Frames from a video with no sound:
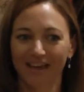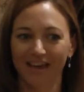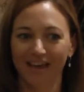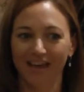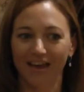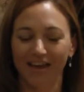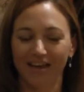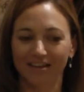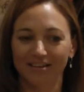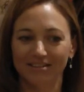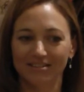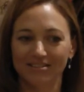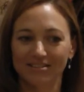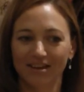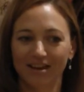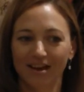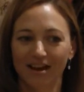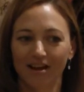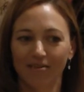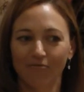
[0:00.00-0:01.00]
And
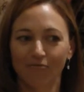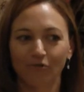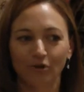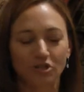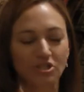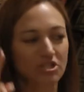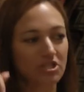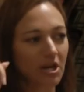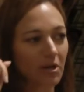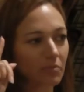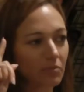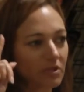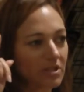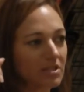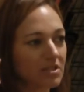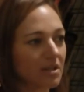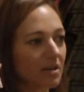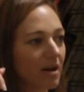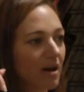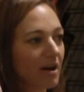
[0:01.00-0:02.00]
for some
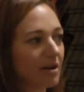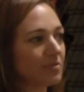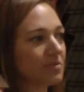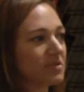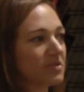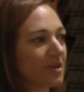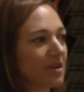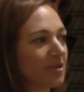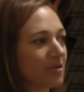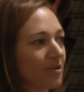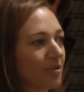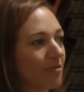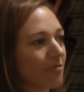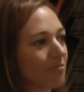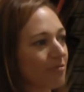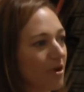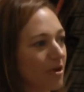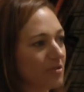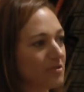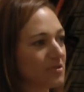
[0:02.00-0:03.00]
reason, I was under the
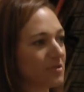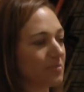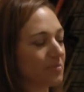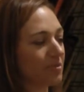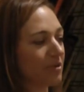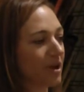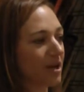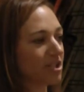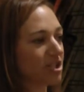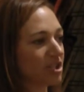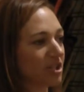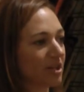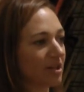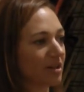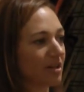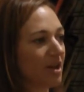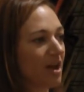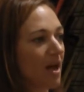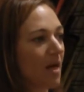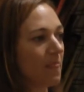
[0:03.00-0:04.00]
false
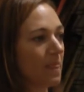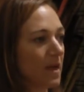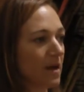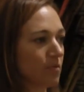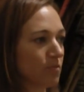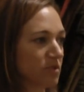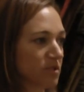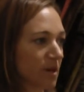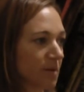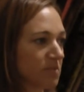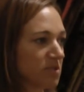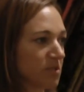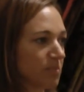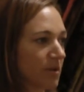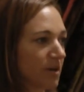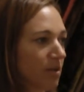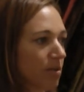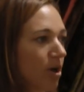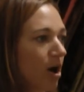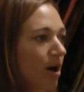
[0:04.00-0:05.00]
impression that it was up to
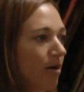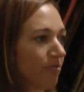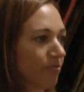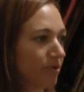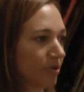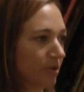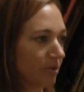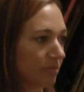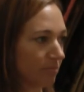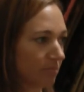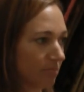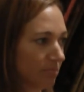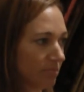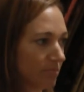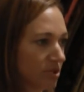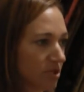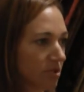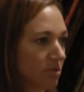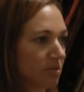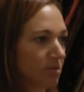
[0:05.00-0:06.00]
my law firm
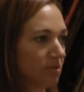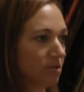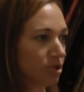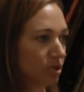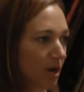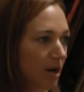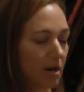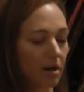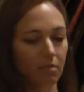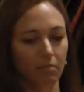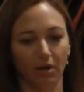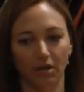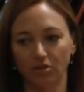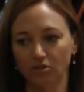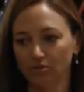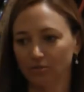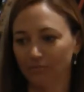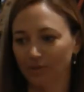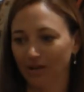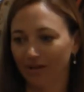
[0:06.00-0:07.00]
to train and
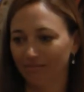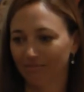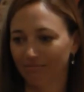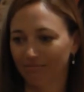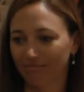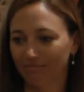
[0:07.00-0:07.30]
mentor me.